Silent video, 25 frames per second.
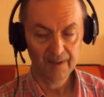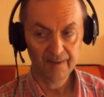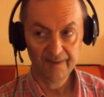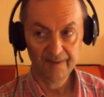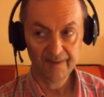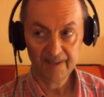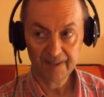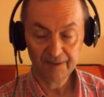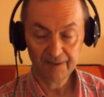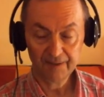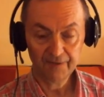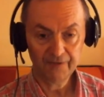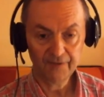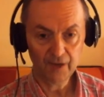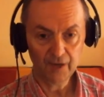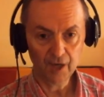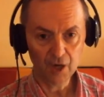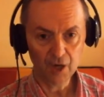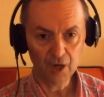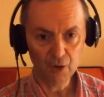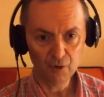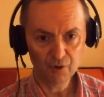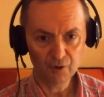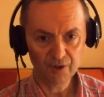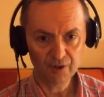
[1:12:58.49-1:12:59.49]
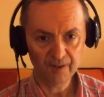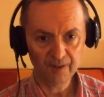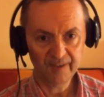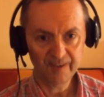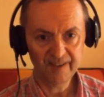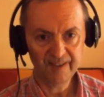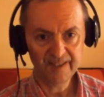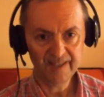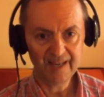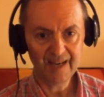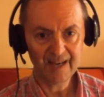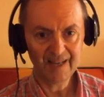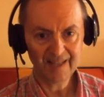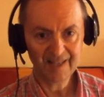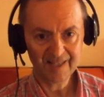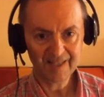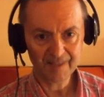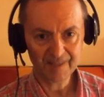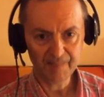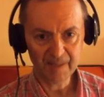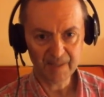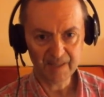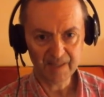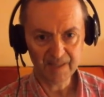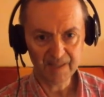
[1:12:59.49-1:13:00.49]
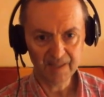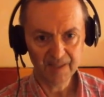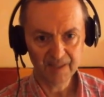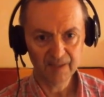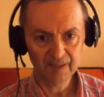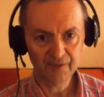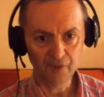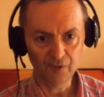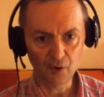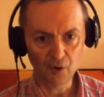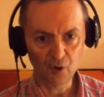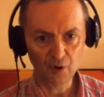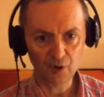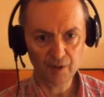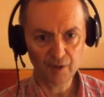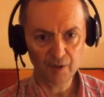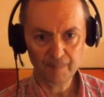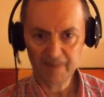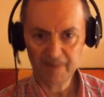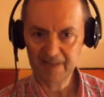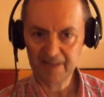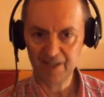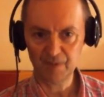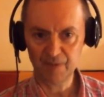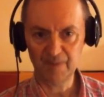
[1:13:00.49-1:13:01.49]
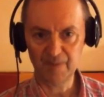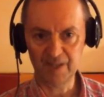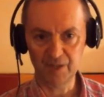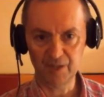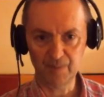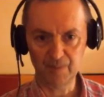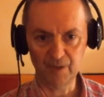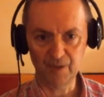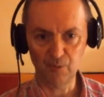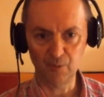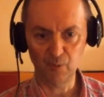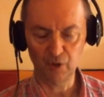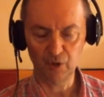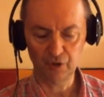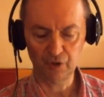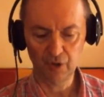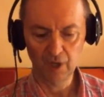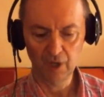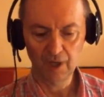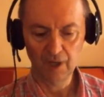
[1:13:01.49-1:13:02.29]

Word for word: that follows the LSB for the package management, which